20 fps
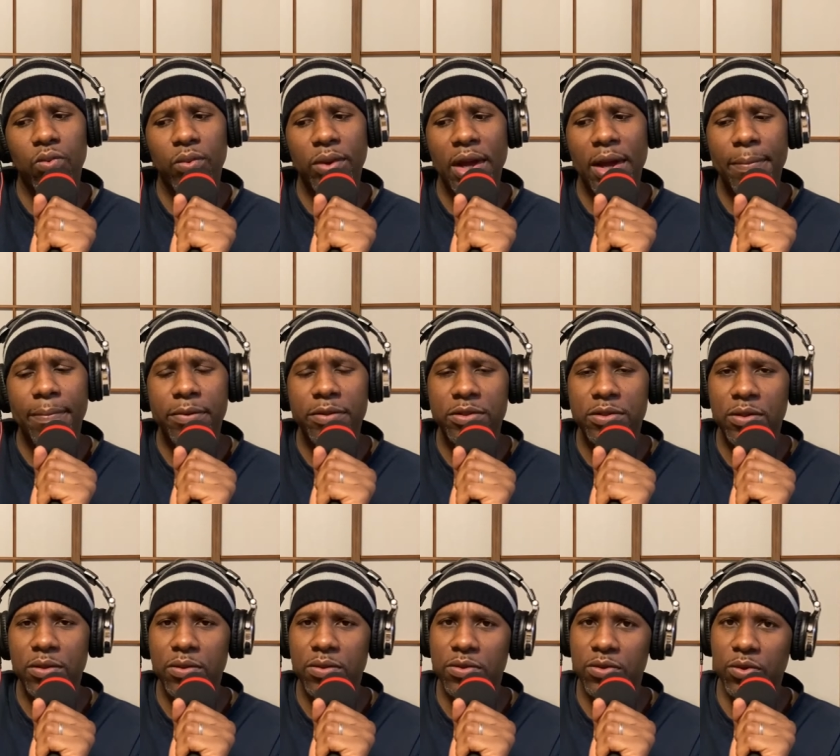
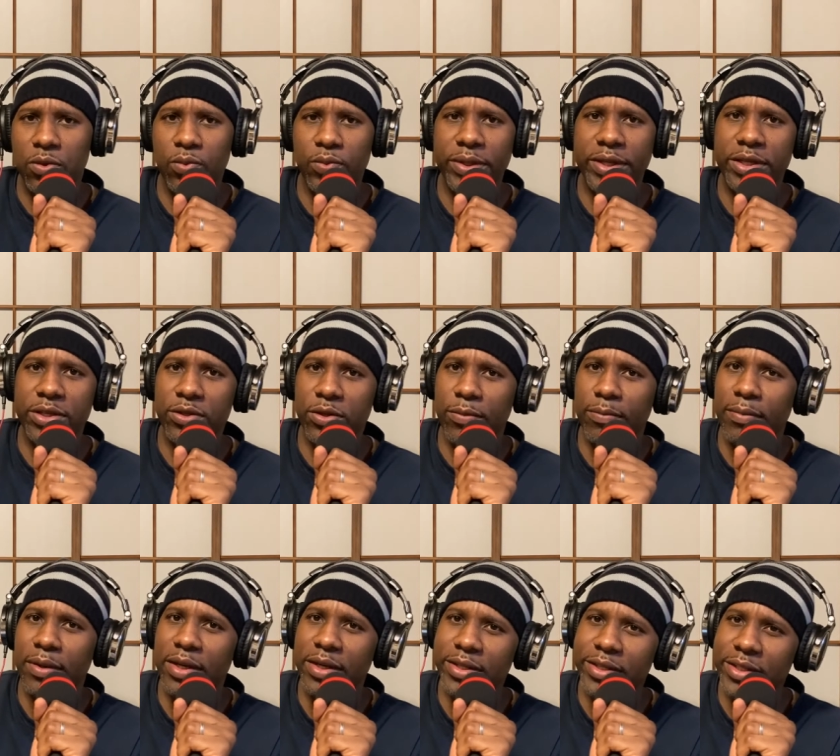episodes or weeks or
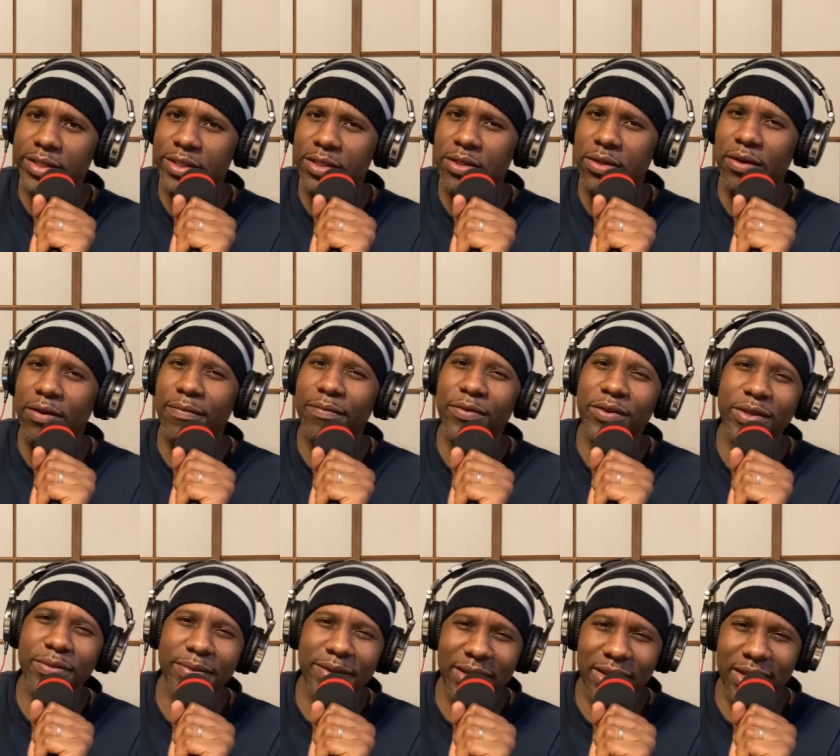months. I've
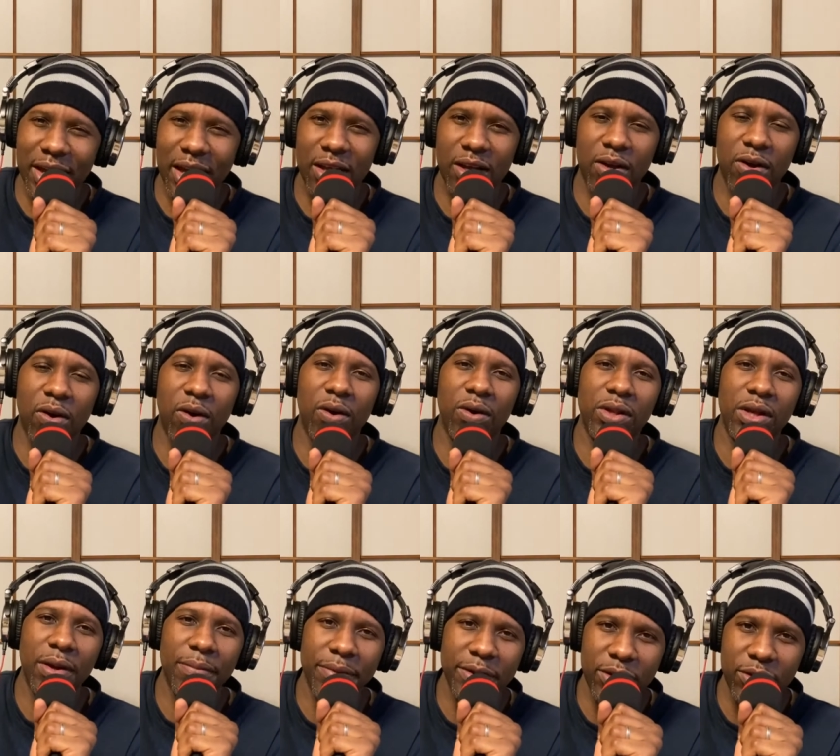really been kind of caught
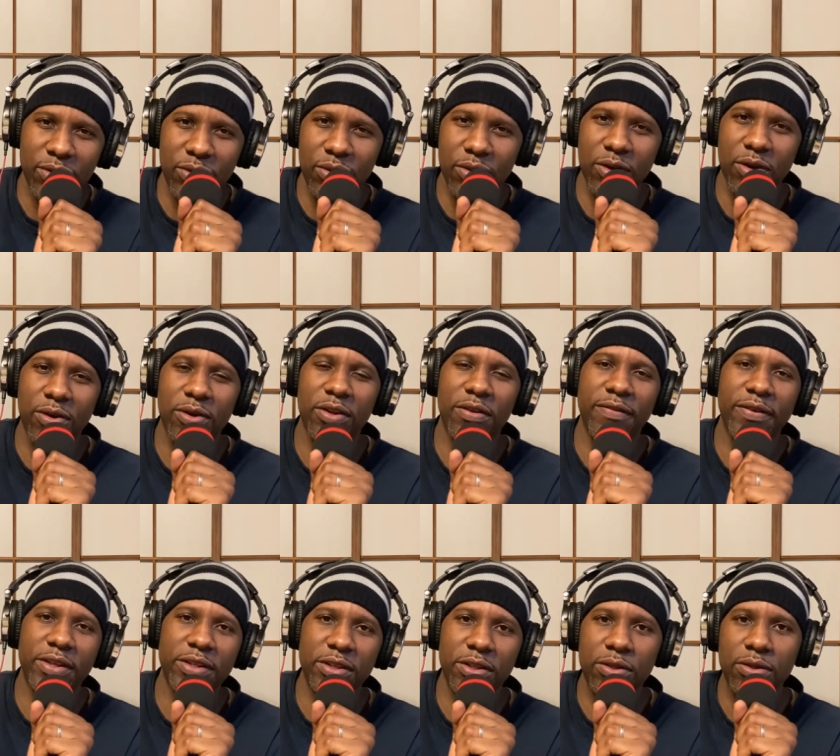up in current
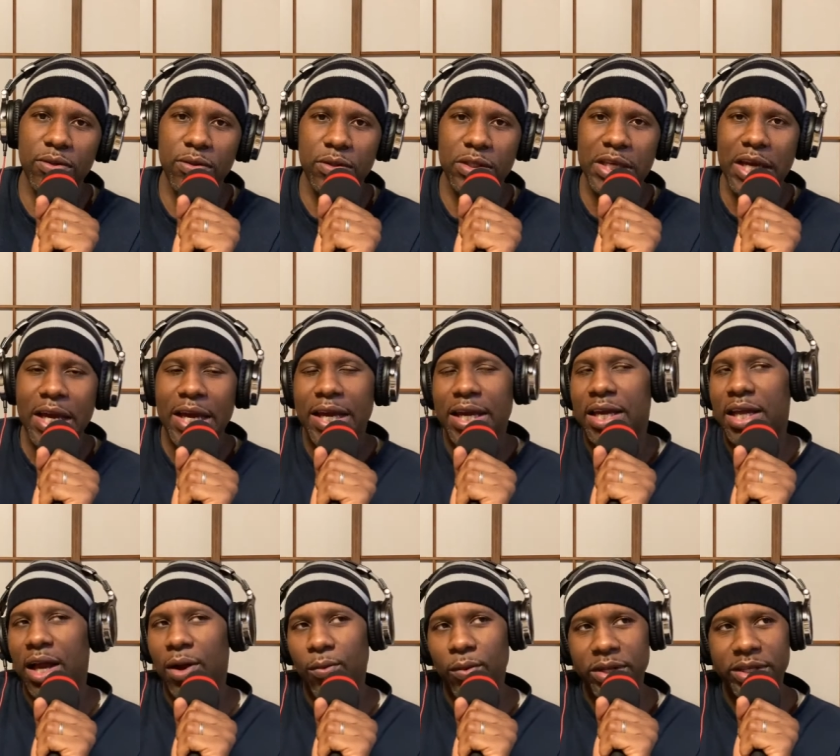events and news,
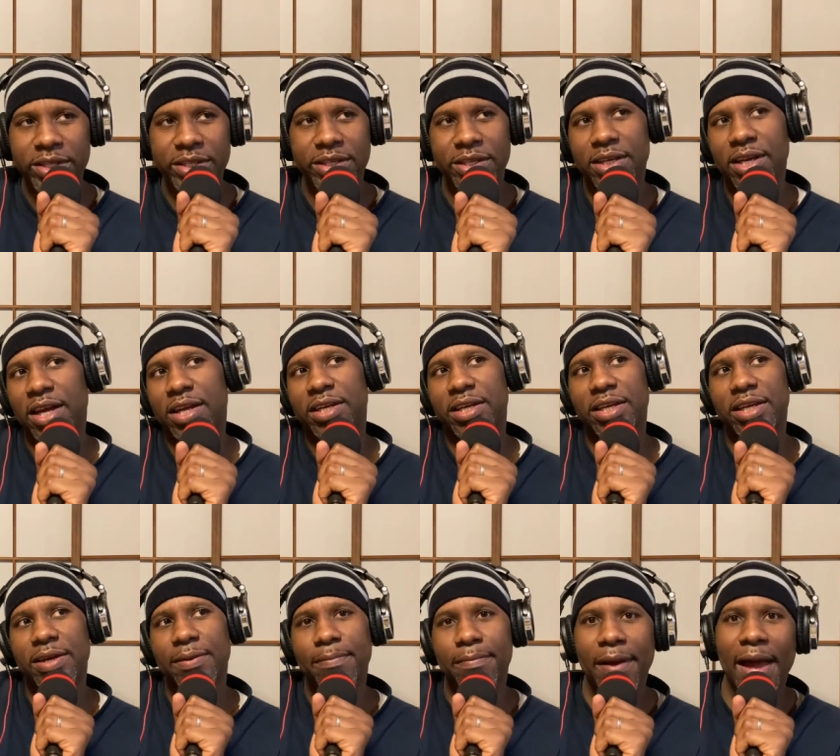and I wanted to kind of
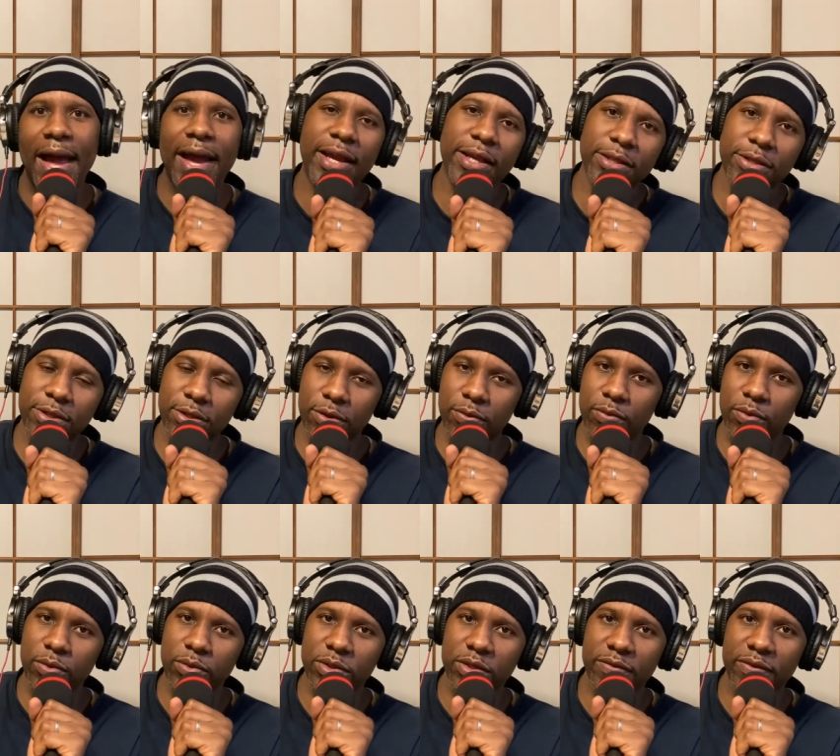get back into the
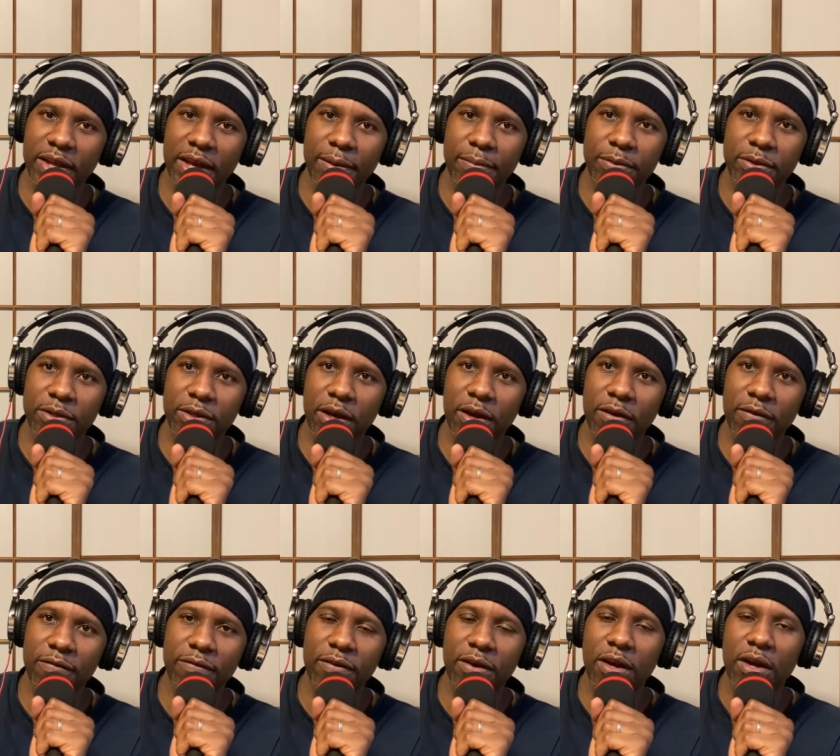roots of the episode
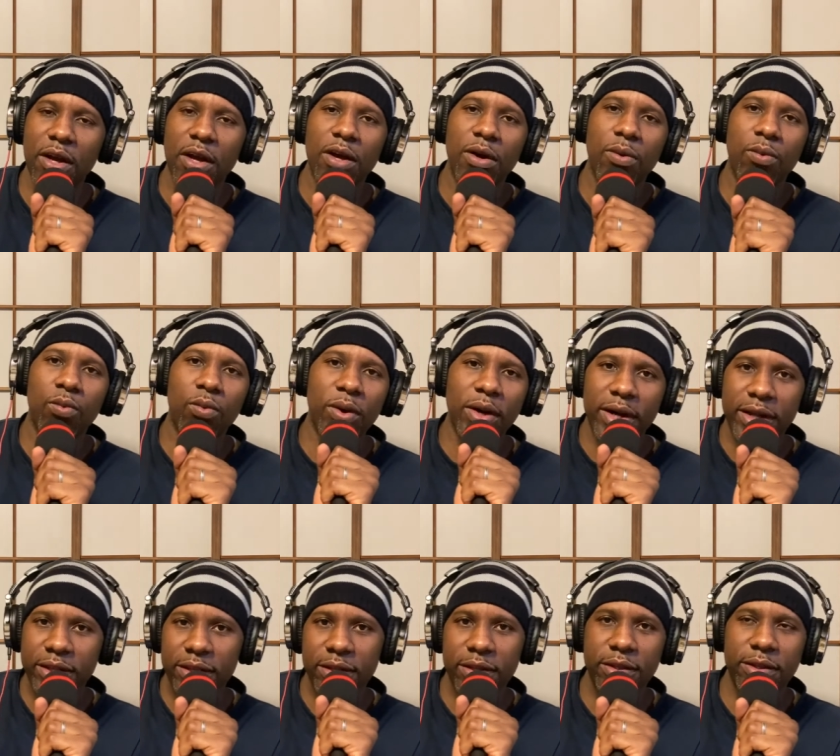of
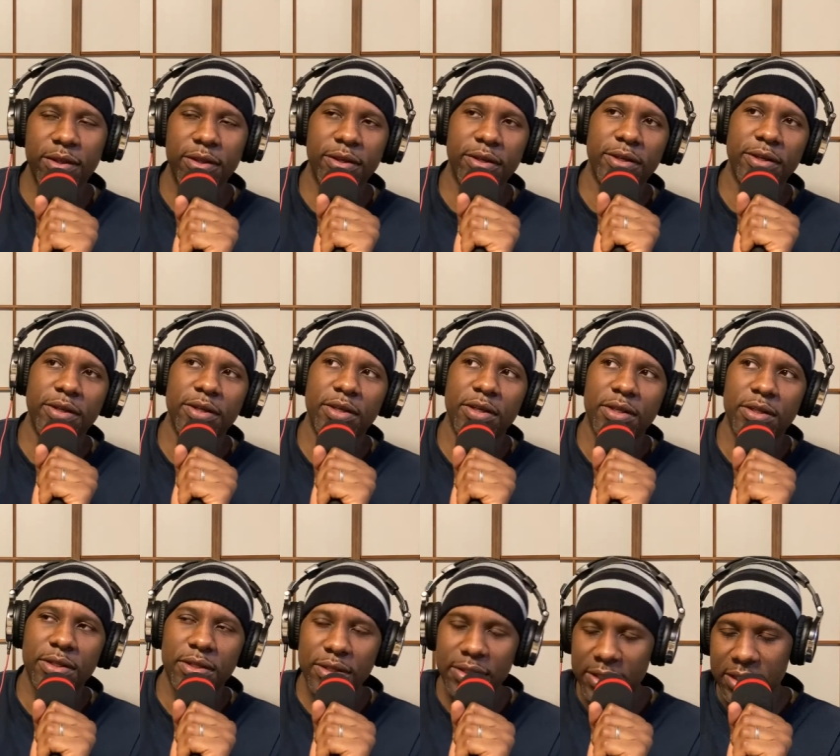what
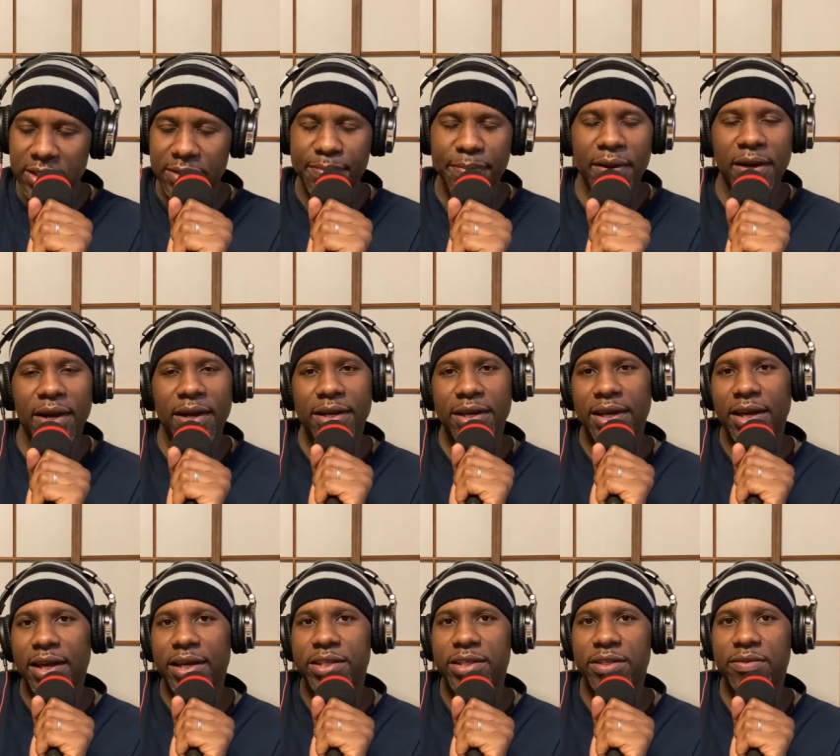this
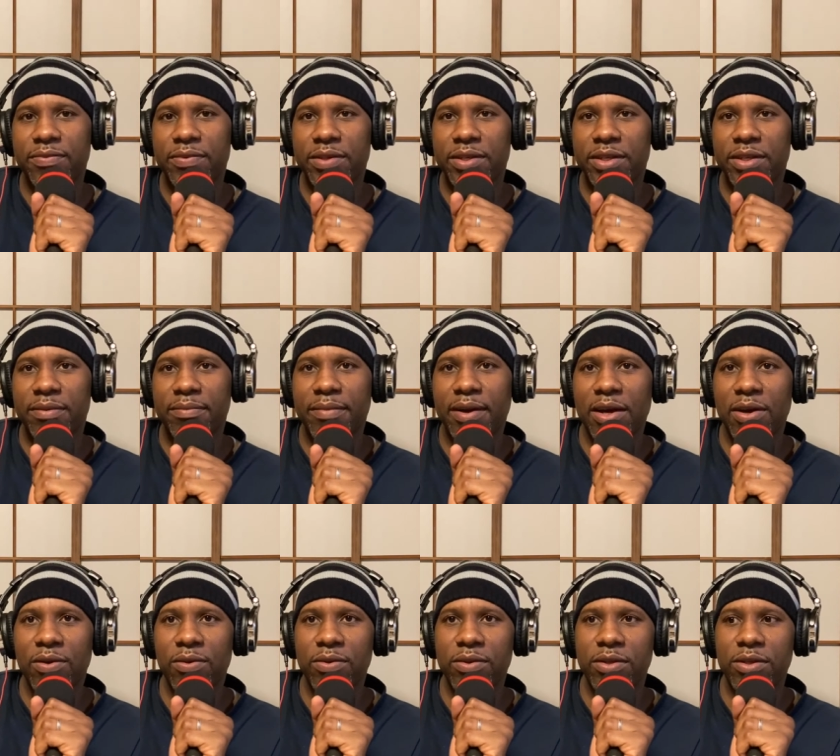podcast is really about.